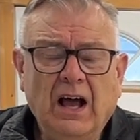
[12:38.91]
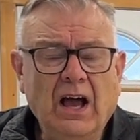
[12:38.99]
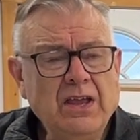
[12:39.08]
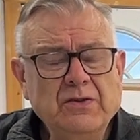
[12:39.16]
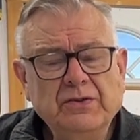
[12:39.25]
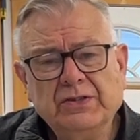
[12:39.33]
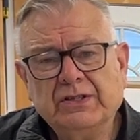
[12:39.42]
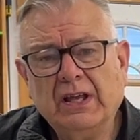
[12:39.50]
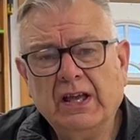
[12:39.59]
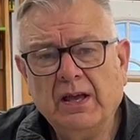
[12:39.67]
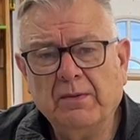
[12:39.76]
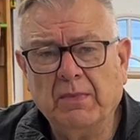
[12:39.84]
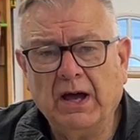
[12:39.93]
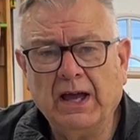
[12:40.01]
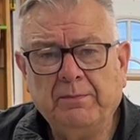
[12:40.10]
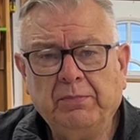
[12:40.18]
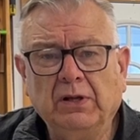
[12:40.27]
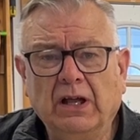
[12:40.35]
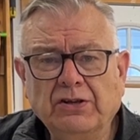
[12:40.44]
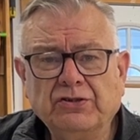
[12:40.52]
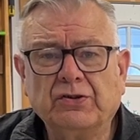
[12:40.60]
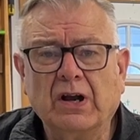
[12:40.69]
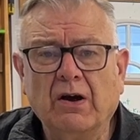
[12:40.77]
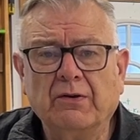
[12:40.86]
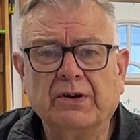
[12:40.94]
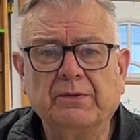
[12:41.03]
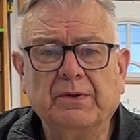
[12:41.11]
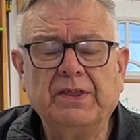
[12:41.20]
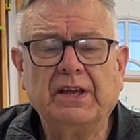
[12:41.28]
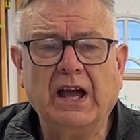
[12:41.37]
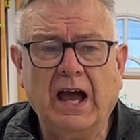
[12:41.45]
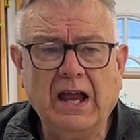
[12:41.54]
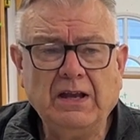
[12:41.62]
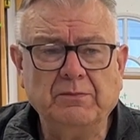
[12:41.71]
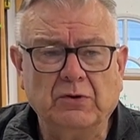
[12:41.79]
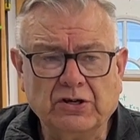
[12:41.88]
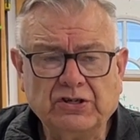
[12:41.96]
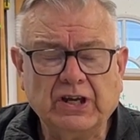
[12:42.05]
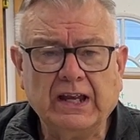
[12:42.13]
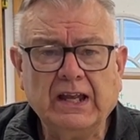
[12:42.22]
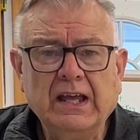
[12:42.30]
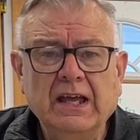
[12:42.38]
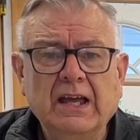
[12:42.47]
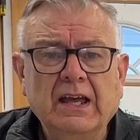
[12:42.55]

I used my plunge router with a guide bushing